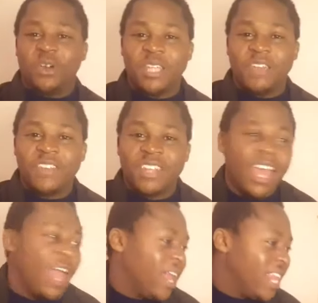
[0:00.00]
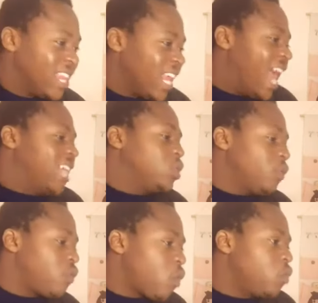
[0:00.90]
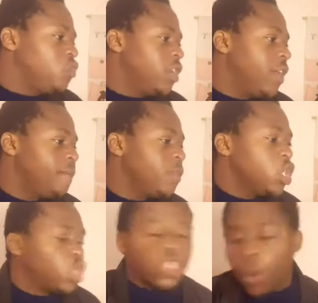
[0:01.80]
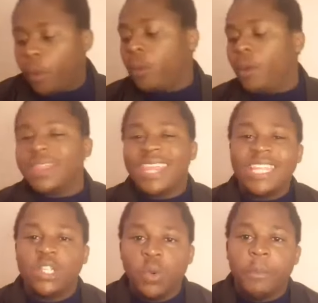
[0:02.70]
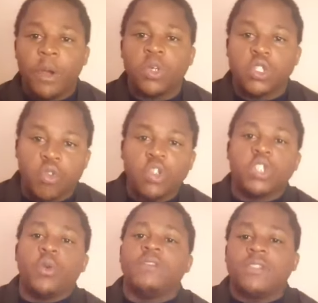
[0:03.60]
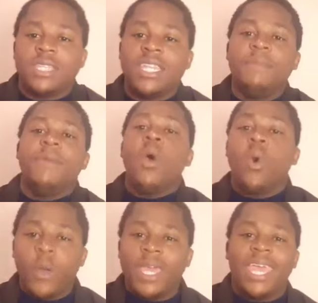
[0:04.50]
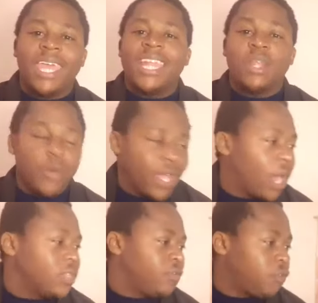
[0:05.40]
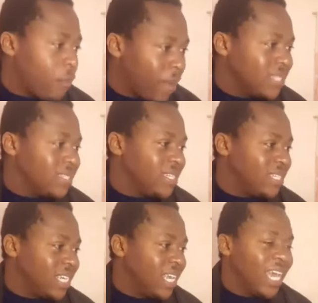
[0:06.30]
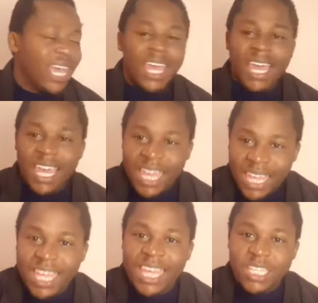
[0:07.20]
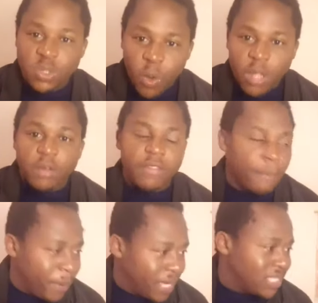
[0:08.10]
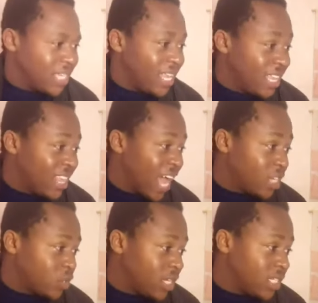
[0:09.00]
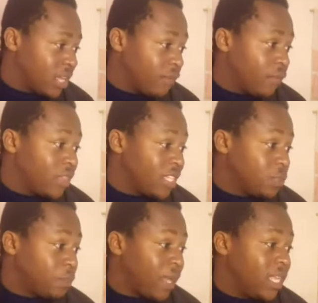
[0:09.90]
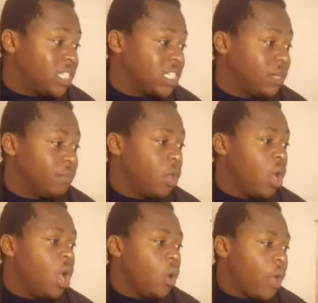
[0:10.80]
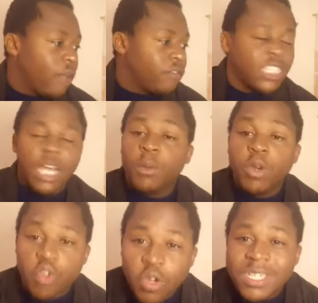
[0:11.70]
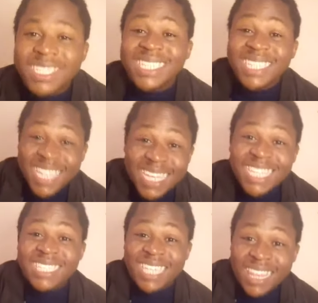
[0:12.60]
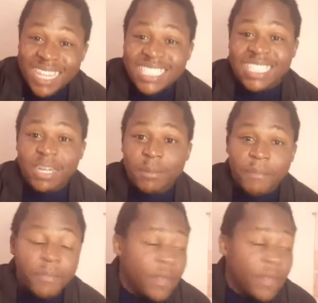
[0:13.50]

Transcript: code having the likes of Rodri showing what they do, because Rodri, we've seen him week in and week out for Man City. He is one of the best. And they're actually saying for this Spanish team, every time when Rodri is in this team,